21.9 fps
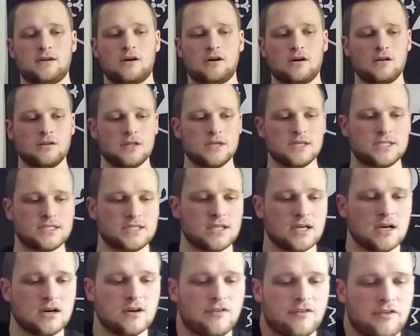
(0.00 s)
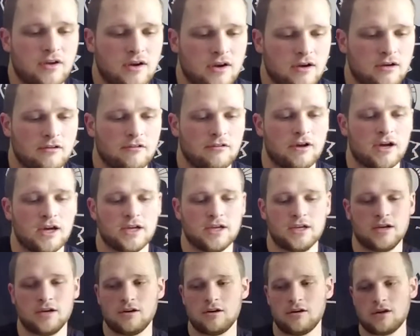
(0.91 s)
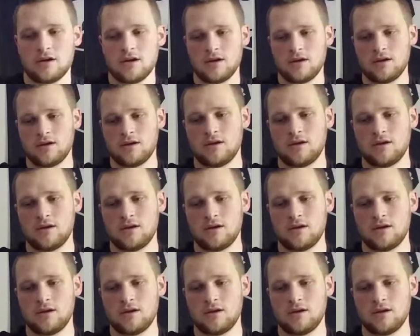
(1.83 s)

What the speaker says: all this stuff right here